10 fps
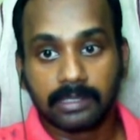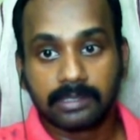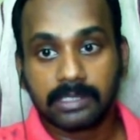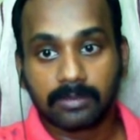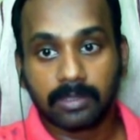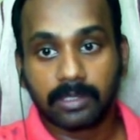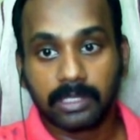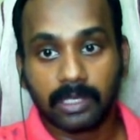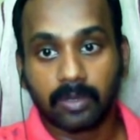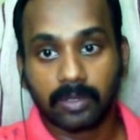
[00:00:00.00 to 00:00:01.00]
This is
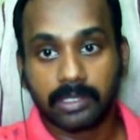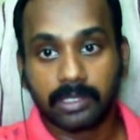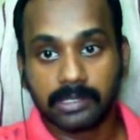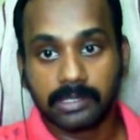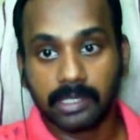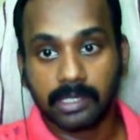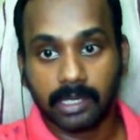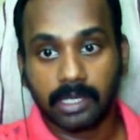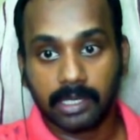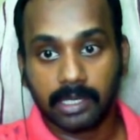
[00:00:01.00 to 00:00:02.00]
what the local
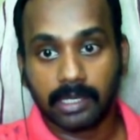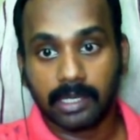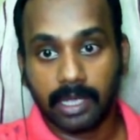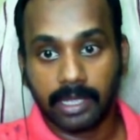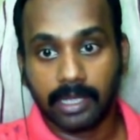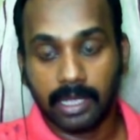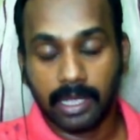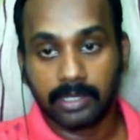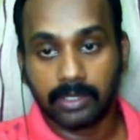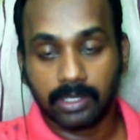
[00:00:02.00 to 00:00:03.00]
listing
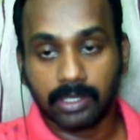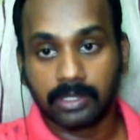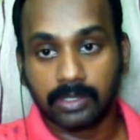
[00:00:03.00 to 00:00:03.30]
I